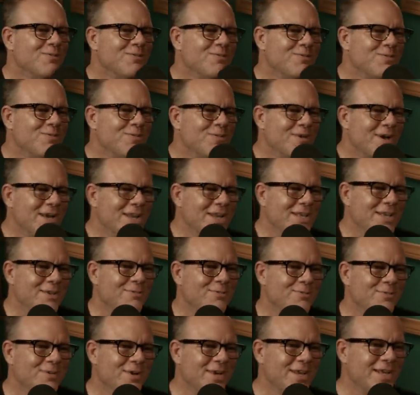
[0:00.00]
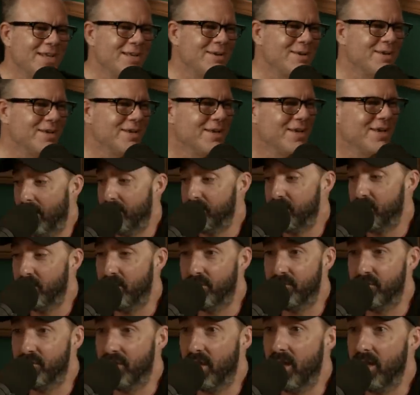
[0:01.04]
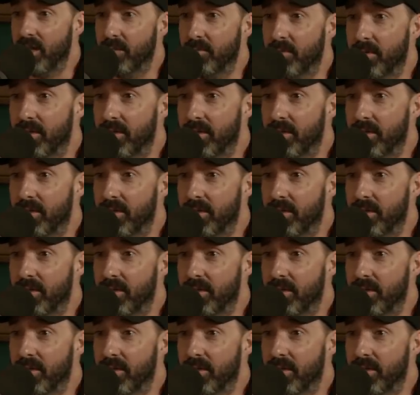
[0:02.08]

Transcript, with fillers: yeah funny funny just absolute shame